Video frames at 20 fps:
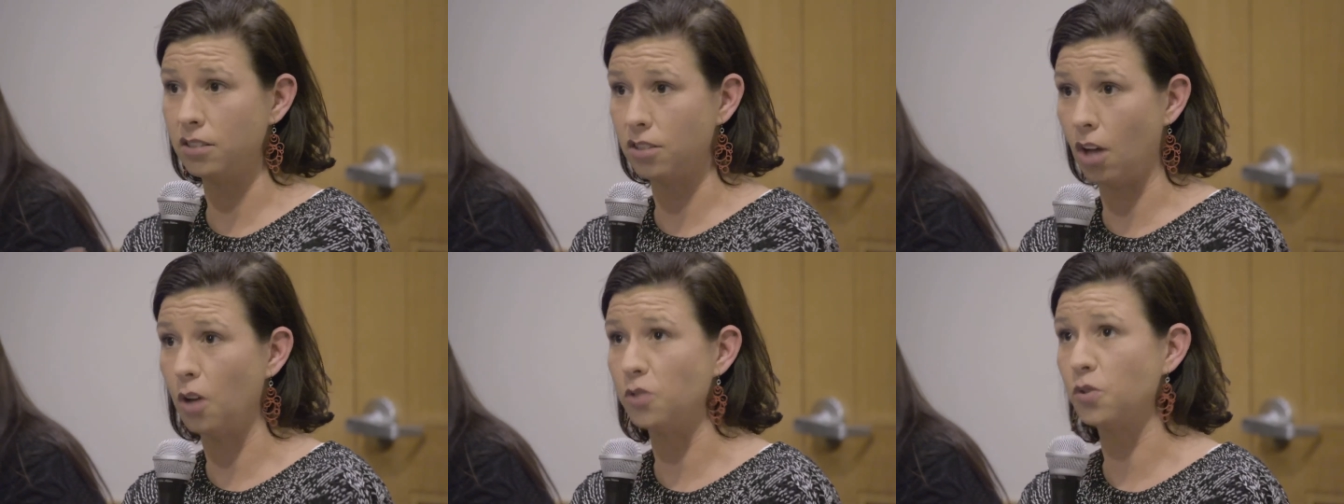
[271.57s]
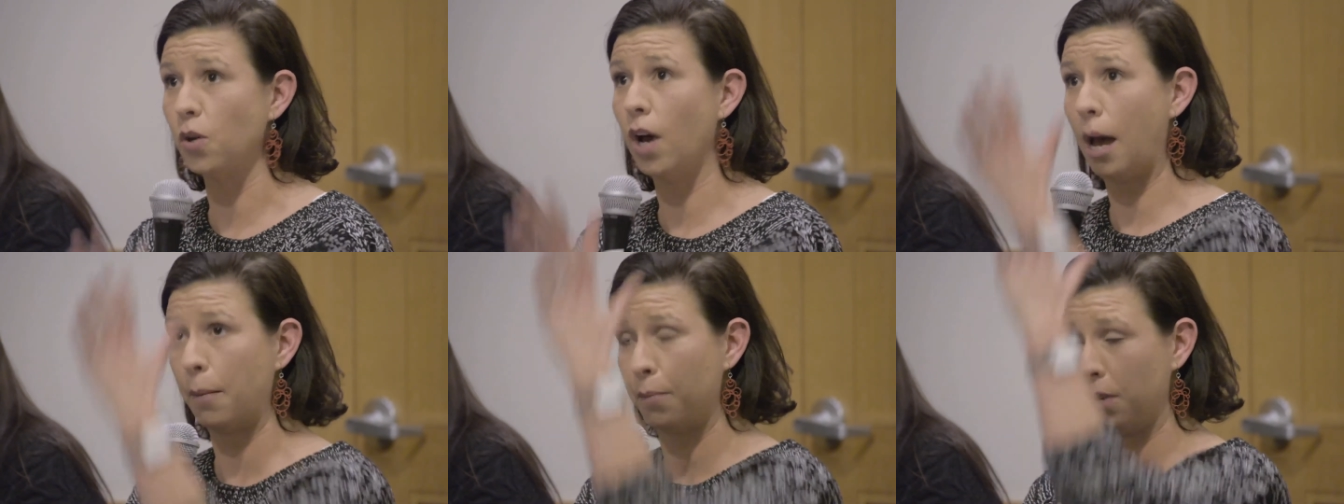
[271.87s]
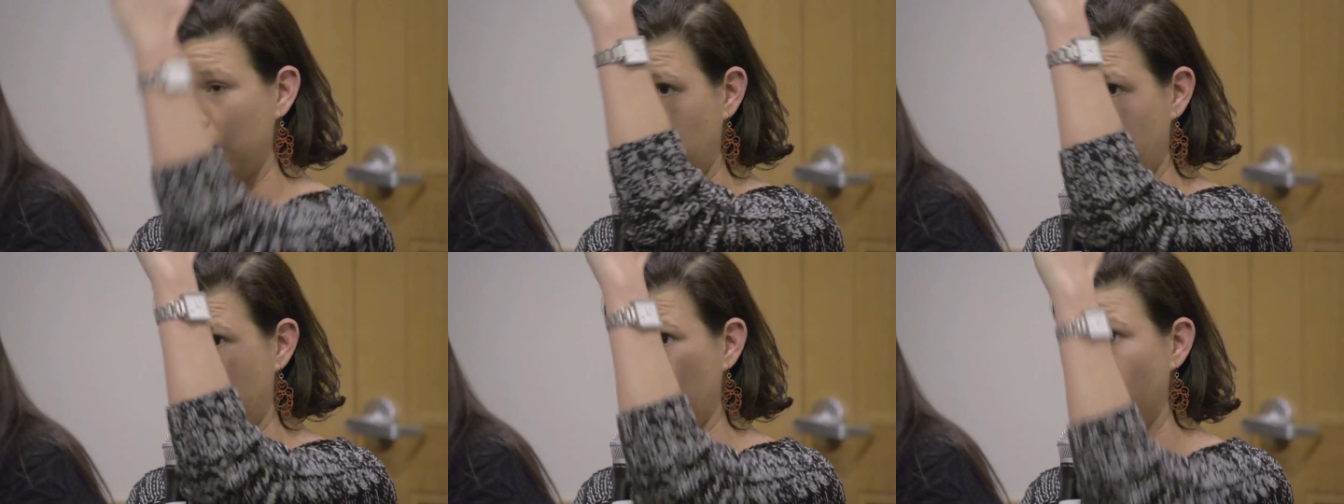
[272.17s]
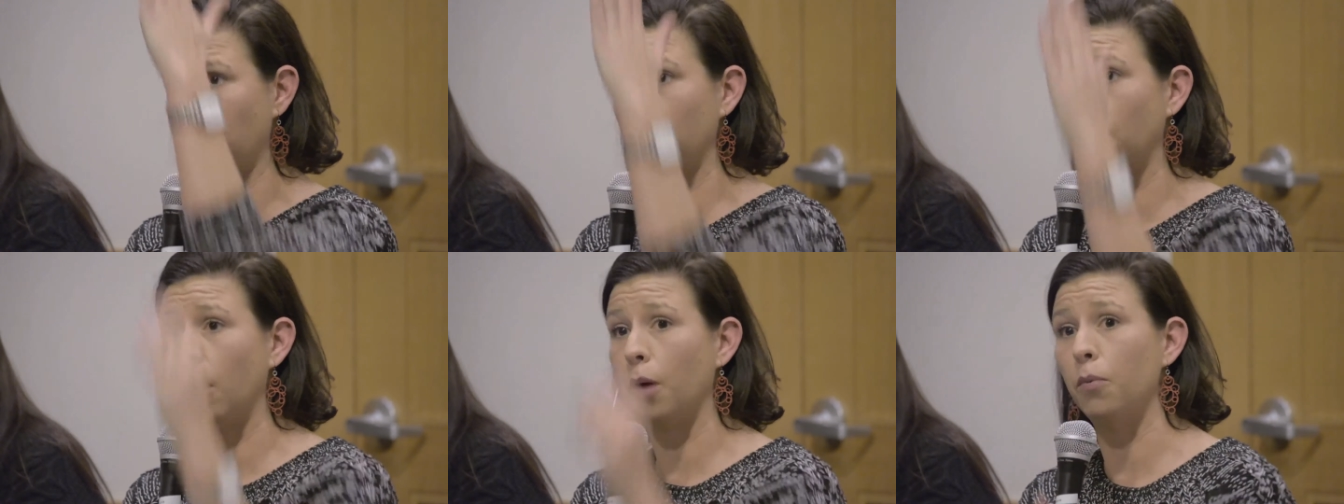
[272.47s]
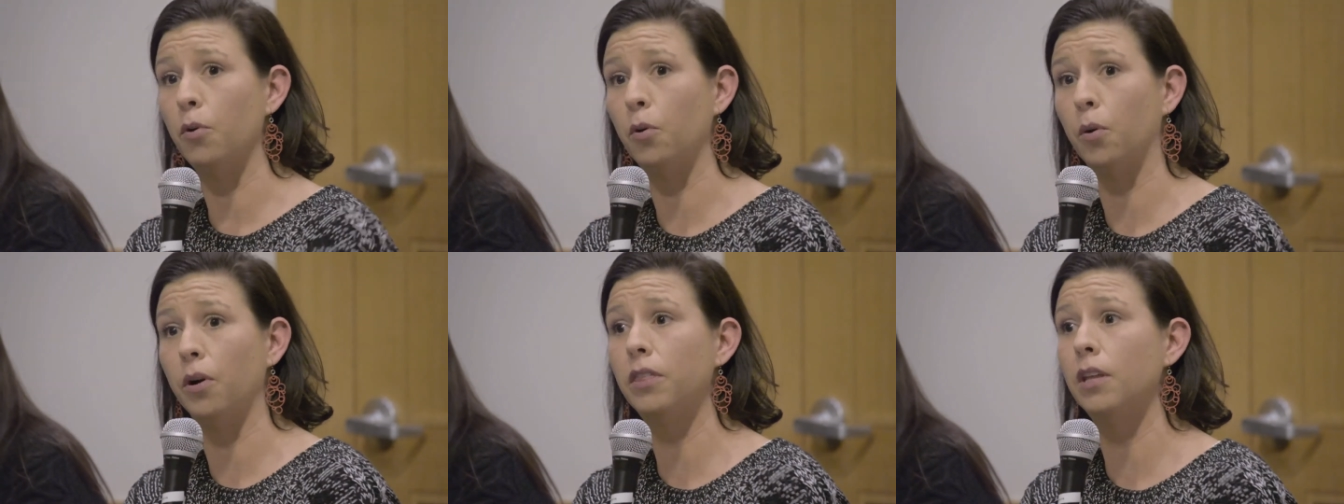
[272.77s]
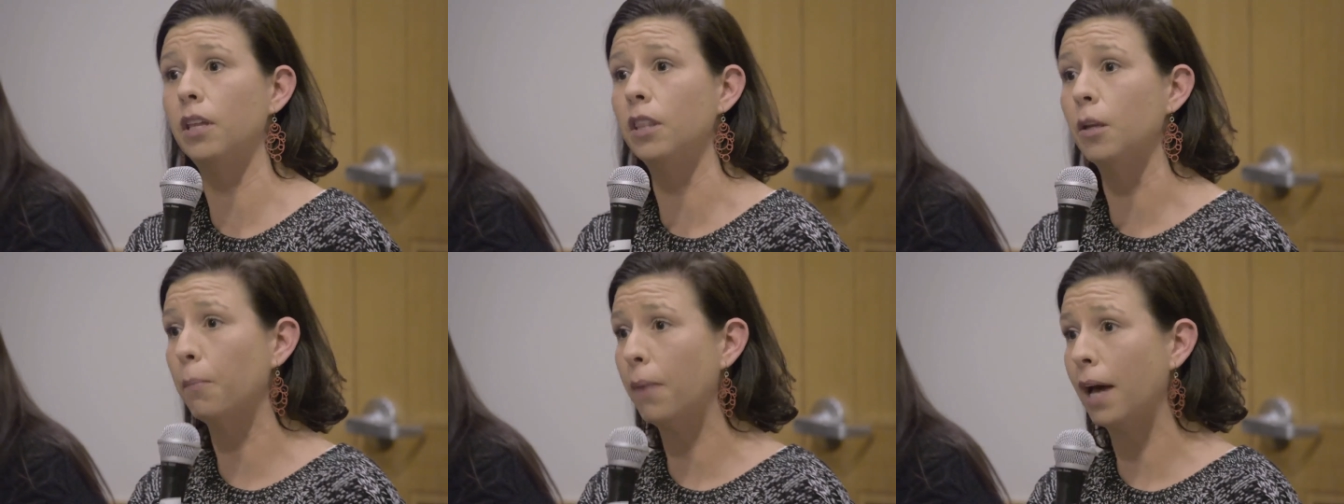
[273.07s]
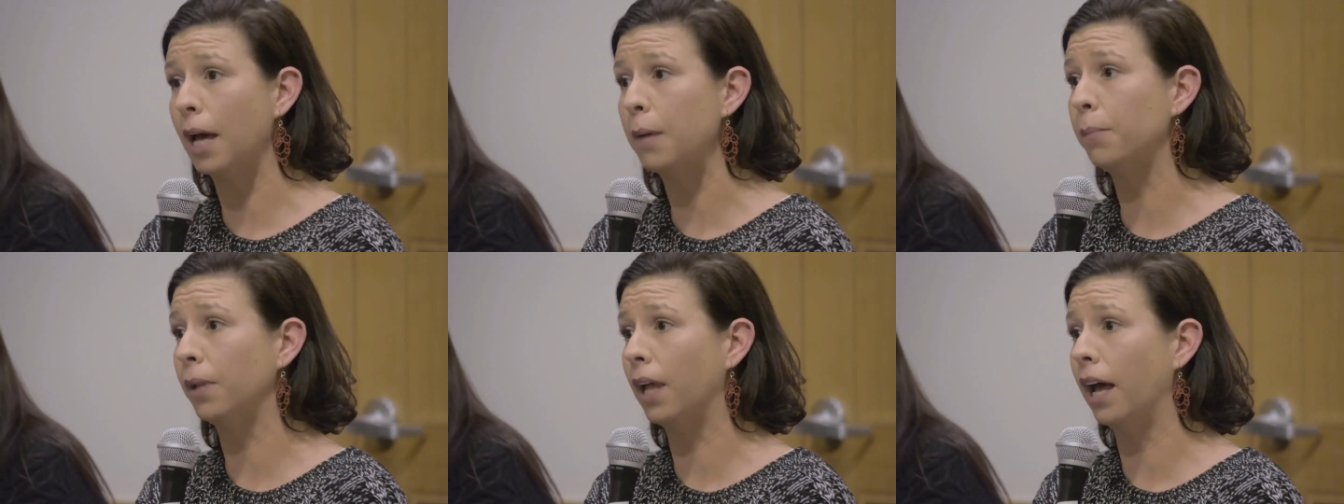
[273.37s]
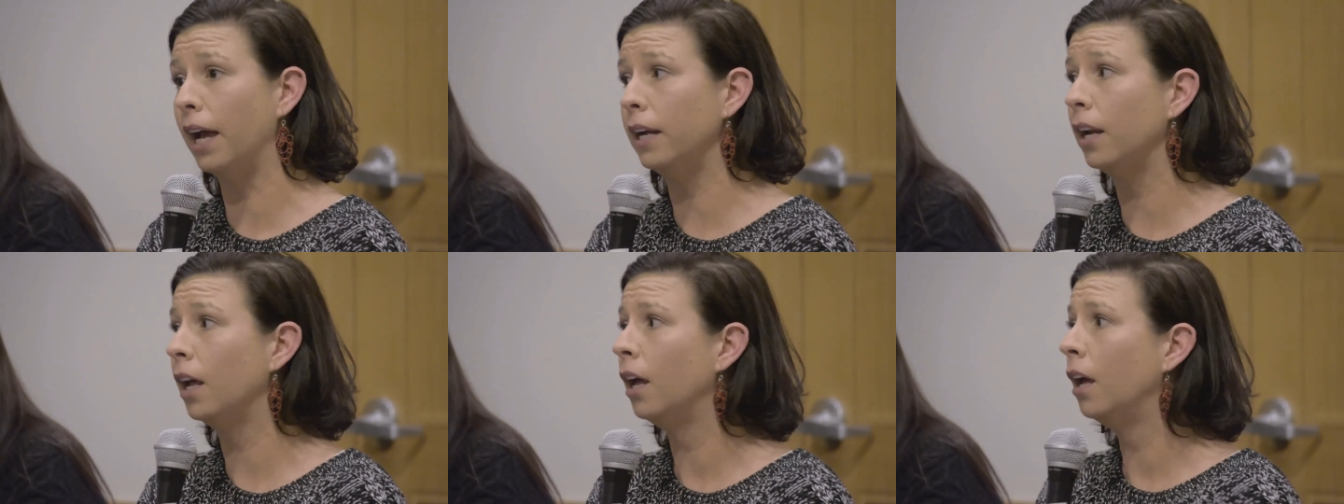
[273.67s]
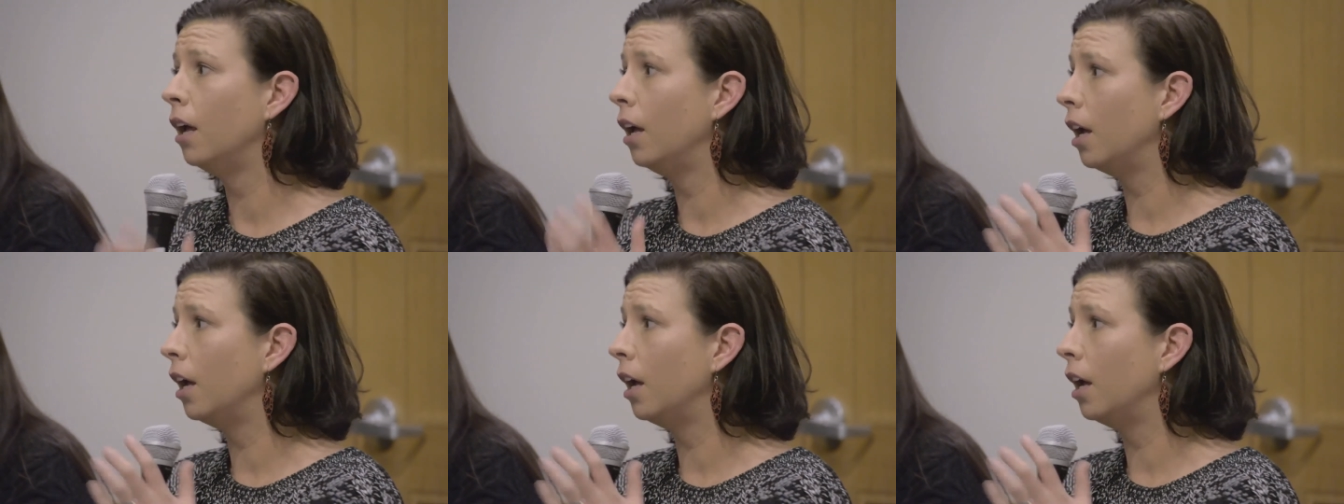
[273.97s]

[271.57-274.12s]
It's also happening further up north in the pipeline.